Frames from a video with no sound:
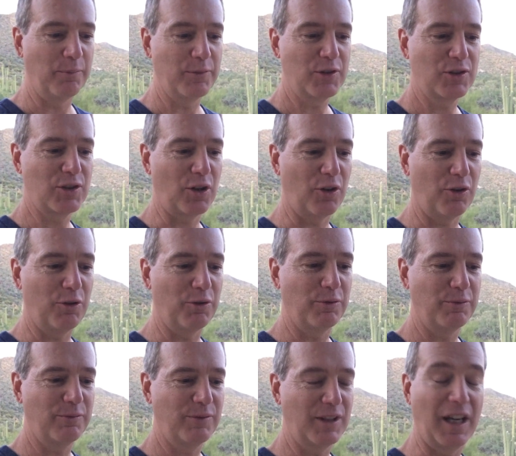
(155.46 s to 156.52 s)
So
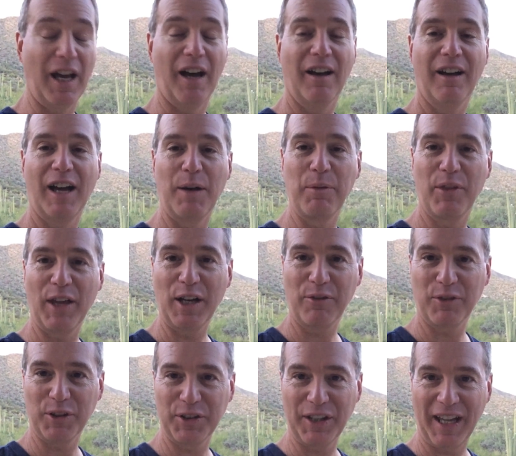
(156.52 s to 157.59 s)
yeah, I'm
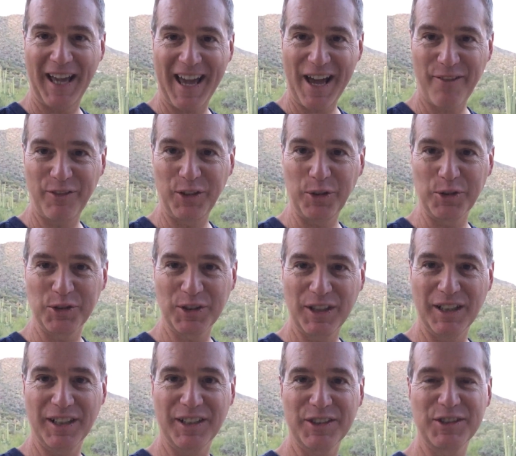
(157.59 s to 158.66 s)
thankful to have those
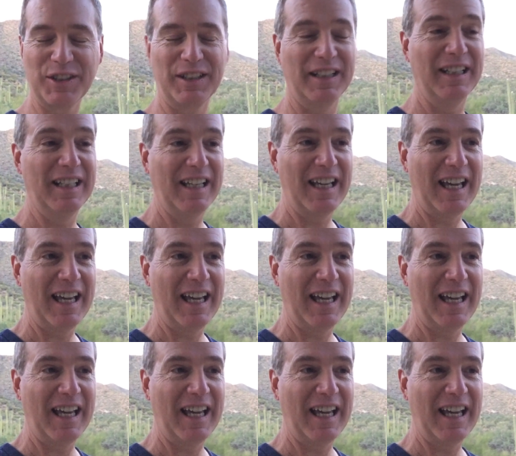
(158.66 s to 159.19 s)
skills, and